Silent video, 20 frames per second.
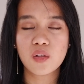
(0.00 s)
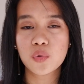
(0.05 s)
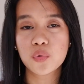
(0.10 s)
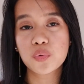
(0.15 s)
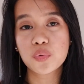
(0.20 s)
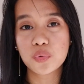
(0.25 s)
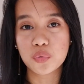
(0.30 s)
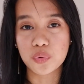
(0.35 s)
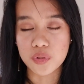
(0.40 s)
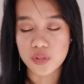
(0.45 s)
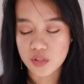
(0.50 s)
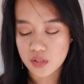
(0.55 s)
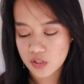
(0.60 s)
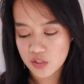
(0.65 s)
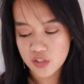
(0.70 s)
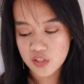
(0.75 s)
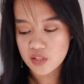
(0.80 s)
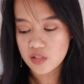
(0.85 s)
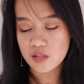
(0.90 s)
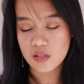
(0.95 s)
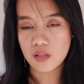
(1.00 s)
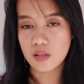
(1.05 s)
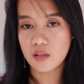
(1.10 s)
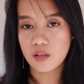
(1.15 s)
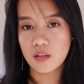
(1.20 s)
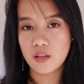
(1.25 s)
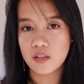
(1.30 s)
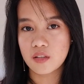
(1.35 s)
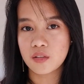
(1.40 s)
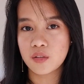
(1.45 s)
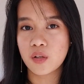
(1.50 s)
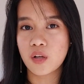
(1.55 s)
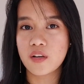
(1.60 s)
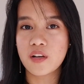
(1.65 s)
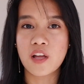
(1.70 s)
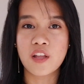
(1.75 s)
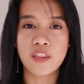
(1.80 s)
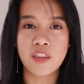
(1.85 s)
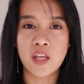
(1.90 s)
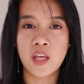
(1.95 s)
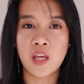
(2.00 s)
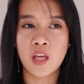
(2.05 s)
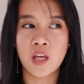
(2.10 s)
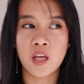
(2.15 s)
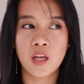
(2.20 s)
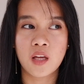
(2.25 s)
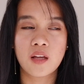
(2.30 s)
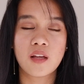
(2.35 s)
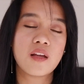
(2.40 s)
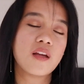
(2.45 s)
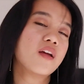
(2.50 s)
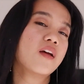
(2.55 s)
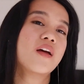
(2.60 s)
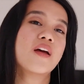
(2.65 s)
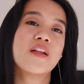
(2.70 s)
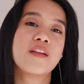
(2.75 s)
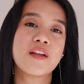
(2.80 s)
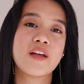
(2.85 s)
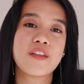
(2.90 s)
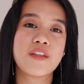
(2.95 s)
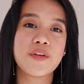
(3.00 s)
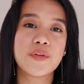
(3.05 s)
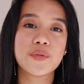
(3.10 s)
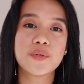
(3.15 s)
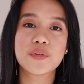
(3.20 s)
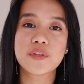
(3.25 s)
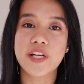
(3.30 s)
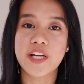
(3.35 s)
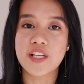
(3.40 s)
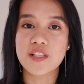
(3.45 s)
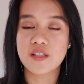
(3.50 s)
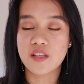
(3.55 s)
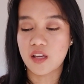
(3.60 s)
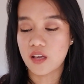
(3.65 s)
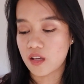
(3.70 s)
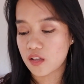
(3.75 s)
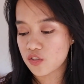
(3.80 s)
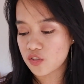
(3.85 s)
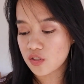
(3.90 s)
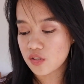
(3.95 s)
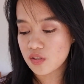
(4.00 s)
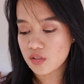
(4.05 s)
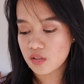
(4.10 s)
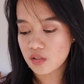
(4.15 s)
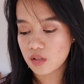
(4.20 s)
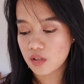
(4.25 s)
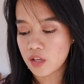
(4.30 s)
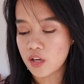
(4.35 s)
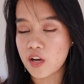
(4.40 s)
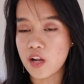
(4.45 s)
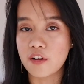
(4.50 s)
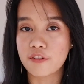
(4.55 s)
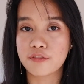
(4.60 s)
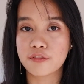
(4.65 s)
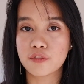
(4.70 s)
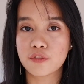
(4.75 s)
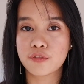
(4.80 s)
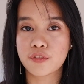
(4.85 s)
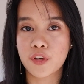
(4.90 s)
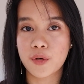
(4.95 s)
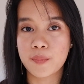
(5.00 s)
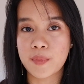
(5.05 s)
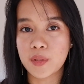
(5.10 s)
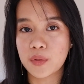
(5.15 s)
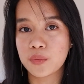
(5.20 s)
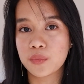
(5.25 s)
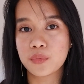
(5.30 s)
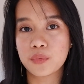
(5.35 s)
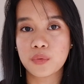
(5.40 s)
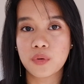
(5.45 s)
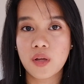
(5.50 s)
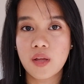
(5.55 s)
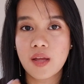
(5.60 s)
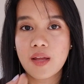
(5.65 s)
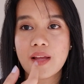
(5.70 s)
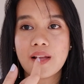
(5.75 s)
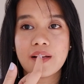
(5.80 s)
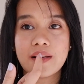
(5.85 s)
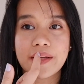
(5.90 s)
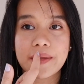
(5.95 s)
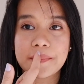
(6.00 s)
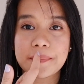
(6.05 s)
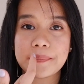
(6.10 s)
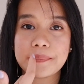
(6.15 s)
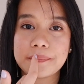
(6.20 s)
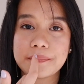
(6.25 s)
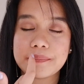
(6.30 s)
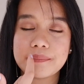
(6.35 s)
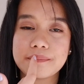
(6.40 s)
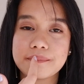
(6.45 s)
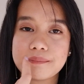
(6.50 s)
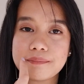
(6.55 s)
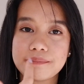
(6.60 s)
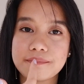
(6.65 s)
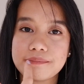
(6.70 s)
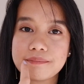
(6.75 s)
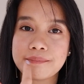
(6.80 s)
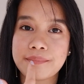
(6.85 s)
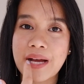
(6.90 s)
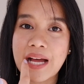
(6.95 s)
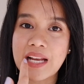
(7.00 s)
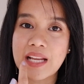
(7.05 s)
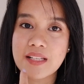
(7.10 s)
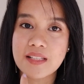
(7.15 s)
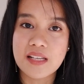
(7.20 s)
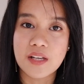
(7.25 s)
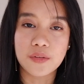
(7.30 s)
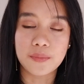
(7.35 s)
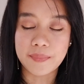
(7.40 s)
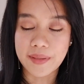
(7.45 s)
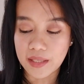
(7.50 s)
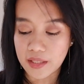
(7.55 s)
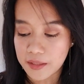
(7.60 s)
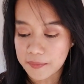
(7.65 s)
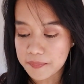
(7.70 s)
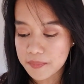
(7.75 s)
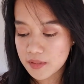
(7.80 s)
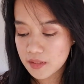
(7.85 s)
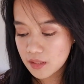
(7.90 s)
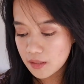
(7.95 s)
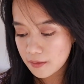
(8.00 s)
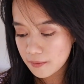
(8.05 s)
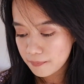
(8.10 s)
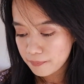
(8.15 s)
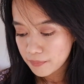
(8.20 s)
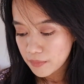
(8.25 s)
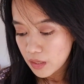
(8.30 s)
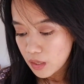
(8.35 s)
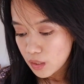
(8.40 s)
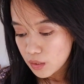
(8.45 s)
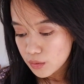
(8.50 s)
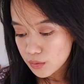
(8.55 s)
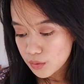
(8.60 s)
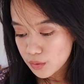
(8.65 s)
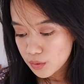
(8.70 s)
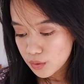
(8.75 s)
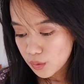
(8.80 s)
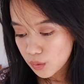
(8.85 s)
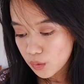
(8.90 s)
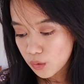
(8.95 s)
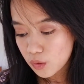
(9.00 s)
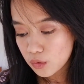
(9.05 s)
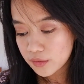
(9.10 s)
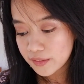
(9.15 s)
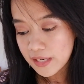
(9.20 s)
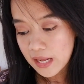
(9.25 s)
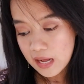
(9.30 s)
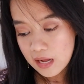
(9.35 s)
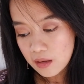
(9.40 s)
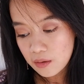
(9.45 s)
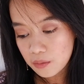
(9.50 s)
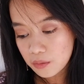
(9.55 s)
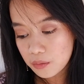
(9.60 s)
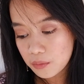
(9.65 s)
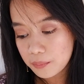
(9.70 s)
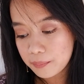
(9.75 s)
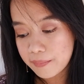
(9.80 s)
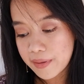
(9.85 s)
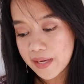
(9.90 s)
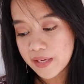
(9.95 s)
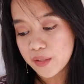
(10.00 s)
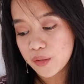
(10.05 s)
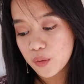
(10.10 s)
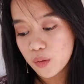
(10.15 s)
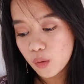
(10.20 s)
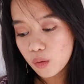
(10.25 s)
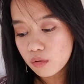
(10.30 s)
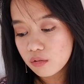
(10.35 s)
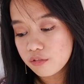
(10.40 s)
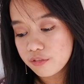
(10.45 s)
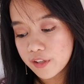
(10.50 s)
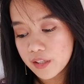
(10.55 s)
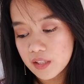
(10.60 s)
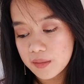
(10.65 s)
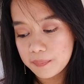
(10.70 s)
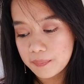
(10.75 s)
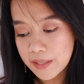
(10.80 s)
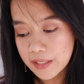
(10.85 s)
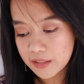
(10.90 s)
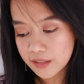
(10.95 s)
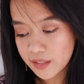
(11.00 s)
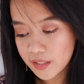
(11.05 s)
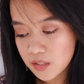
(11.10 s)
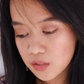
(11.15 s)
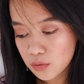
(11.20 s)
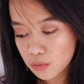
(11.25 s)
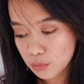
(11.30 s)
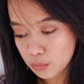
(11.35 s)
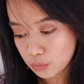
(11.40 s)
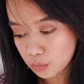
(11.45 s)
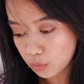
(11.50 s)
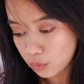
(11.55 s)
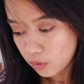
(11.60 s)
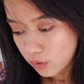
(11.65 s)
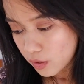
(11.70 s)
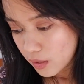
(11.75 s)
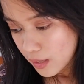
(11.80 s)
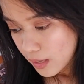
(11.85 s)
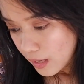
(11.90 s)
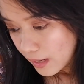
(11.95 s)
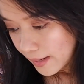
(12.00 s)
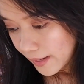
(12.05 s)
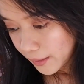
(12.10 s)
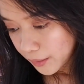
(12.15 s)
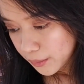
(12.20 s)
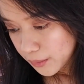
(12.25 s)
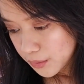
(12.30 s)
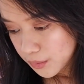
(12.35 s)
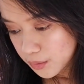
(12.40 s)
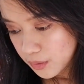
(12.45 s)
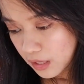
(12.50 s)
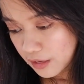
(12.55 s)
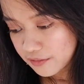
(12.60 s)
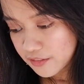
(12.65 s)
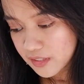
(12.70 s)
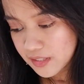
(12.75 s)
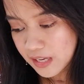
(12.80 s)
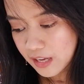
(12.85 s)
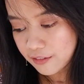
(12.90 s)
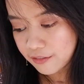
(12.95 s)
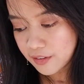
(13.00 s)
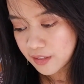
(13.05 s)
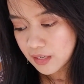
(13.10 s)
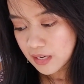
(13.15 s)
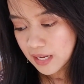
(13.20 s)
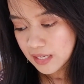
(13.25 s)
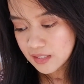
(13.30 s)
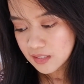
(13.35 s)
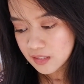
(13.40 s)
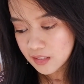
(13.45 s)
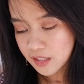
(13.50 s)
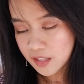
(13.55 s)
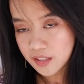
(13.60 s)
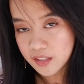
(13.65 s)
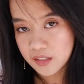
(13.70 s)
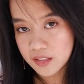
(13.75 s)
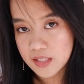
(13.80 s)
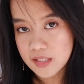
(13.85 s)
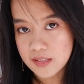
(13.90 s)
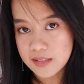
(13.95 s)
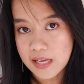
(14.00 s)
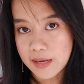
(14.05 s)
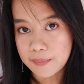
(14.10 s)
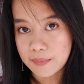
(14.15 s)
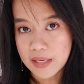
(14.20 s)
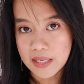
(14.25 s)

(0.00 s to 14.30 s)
nudes, just nothing too crazy, just enough for me to balance out my lips. So now my goal for lip liner is 2. I used to have 7 this time